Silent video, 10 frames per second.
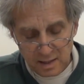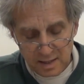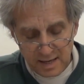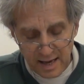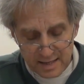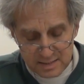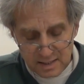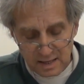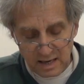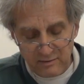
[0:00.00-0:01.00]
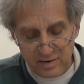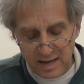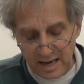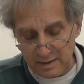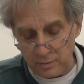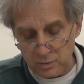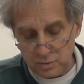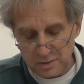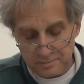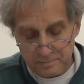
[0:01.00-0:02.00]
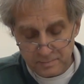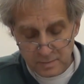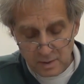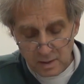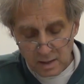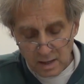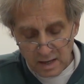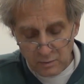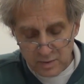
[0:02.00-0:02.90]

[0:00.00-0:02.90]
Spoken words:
yes, even animals. It